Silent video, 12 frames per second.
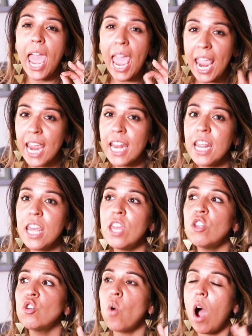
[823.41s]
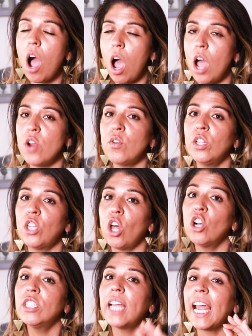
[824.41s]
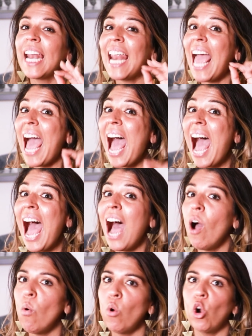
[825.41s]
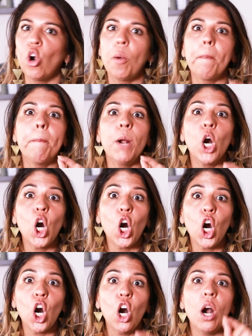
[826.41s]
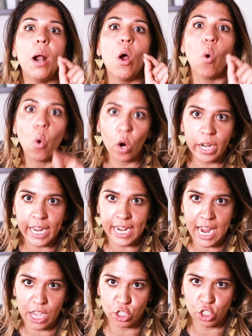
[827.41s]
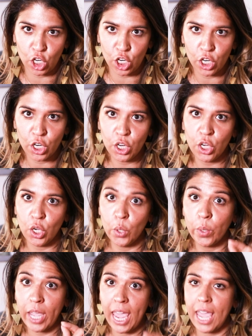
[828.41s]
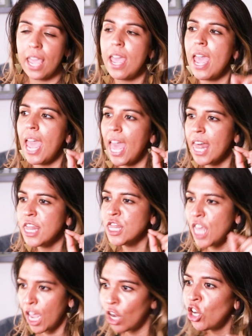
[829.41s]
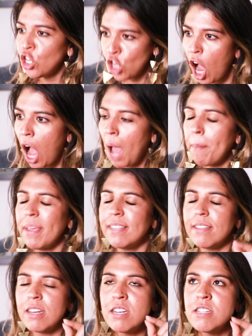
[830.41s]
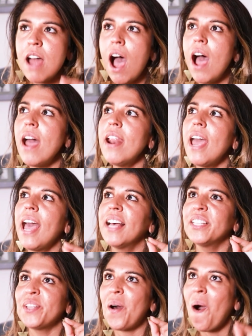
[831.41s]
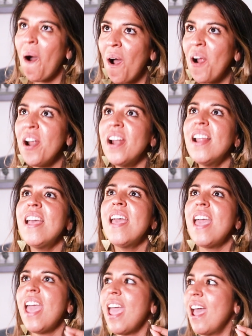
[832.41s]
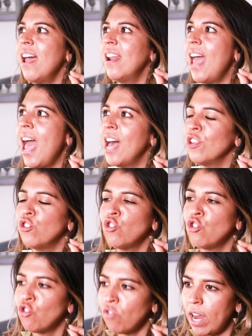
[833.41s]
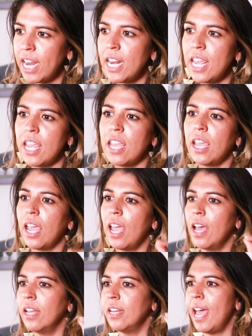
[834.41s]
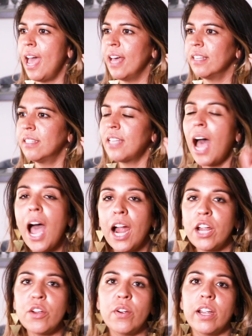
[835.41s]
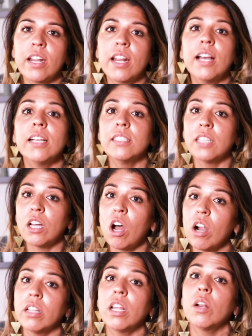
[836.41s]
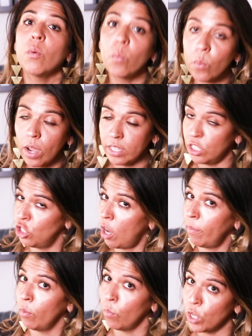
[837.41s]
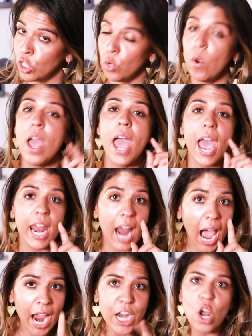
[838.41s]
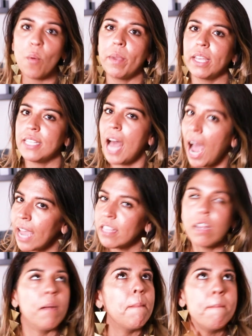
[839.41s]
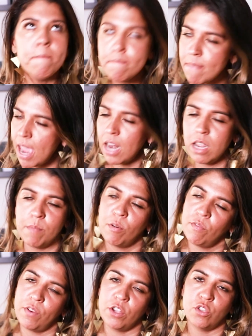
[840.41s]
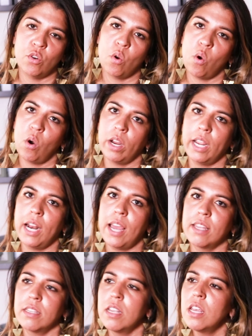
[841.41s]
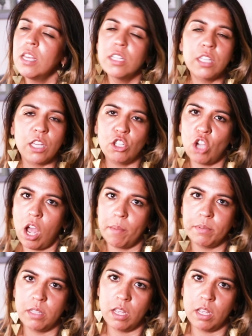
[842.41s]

$80 to $100 an hour per organizer. Okay, and their job is not as hard and as draining and as tiring as the job that we do. And I know because I've done many professional organizing jobs